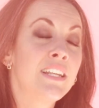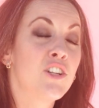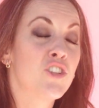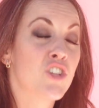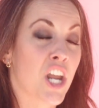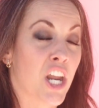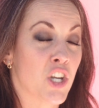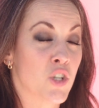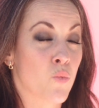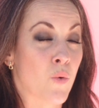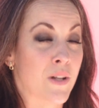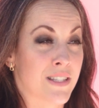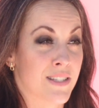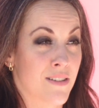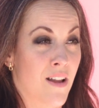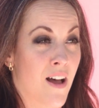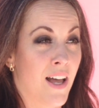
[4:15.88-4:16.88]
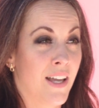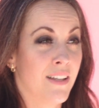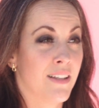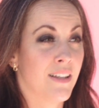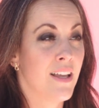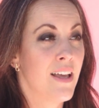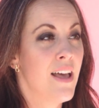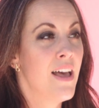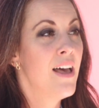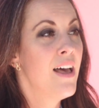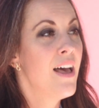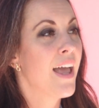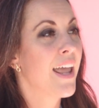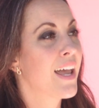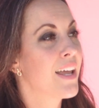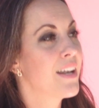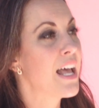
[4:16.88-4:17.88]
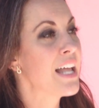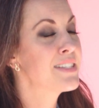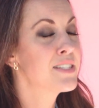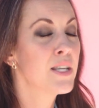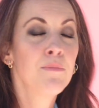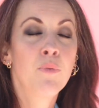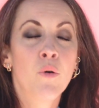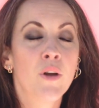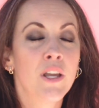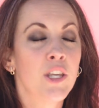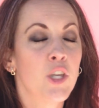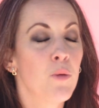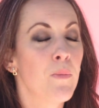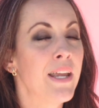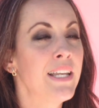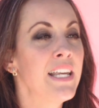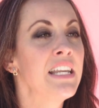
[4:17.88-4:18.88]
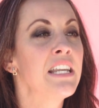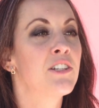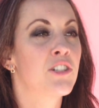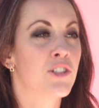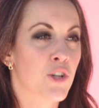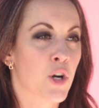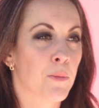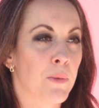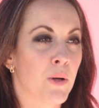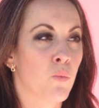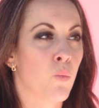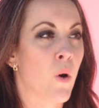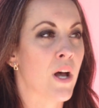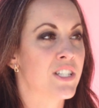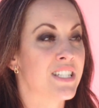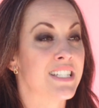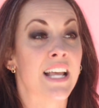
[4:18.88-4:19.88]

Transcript: to change what's not. And at some point, you may need to determine what to